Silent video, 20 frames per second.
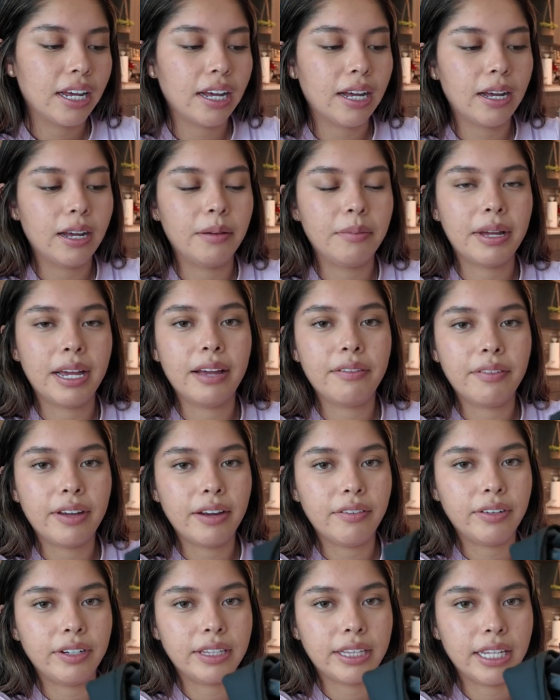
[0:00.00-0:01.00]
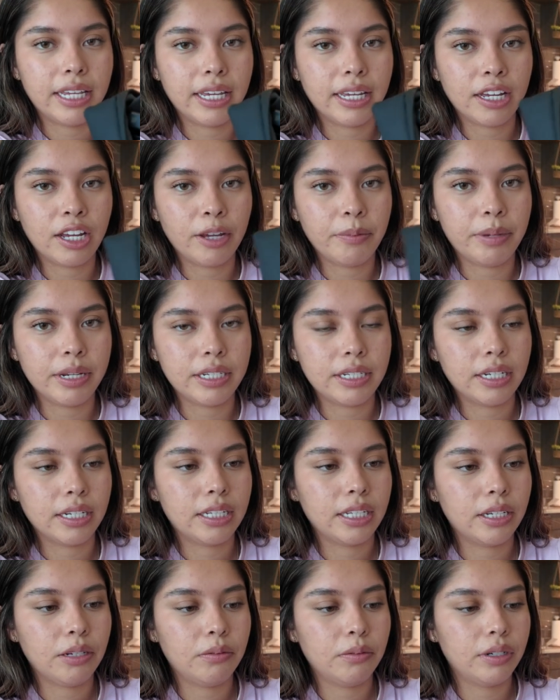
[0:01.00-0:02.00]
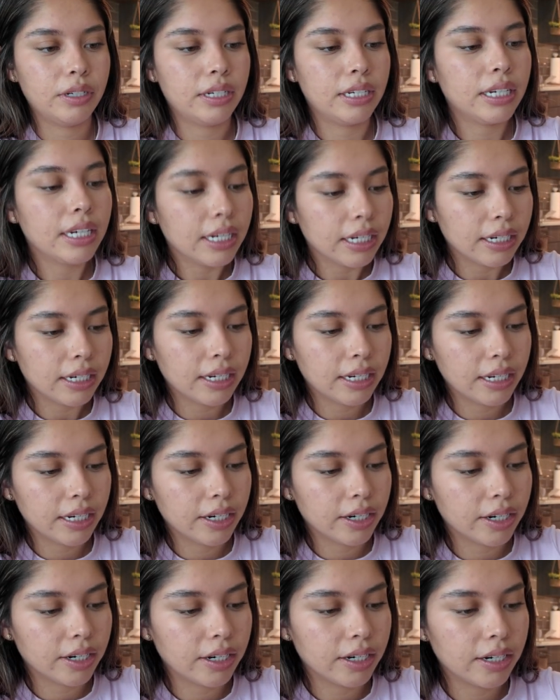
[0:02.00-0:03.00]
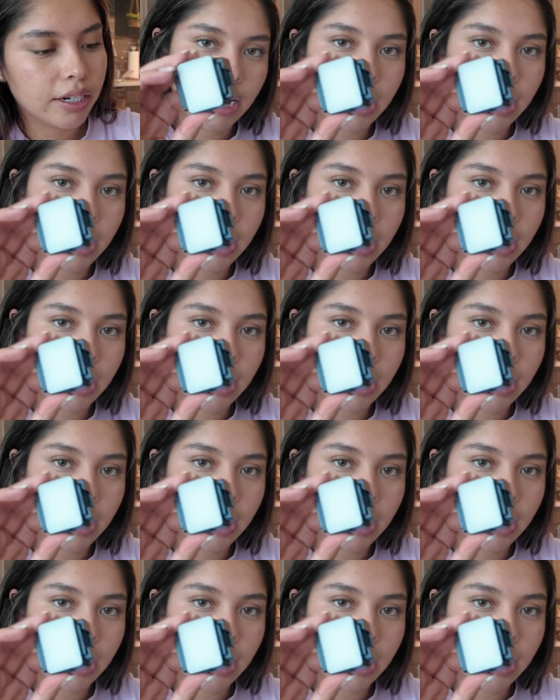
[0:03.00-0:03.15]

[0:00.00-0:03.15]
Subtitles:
I have everything I basically would need here.